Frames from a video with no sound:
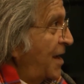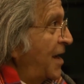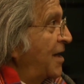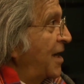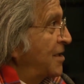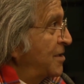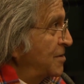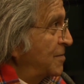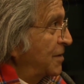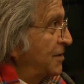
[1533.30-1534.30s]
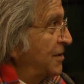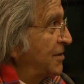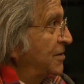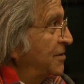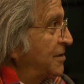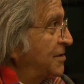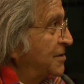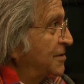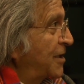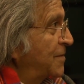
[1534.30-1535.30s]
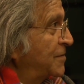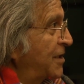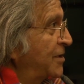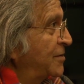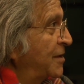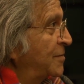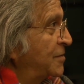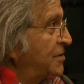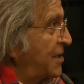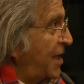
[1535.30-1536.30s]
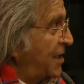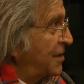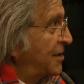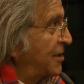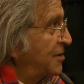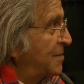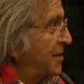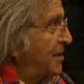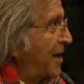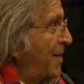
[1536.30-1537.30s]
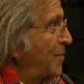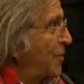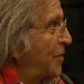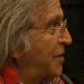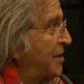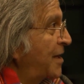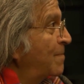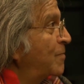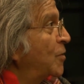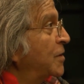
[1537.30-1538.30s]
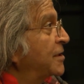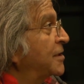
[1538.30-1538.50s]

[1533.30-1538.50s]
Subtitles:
And I knew what the registrar of trade union would say. There has to be an employer-employee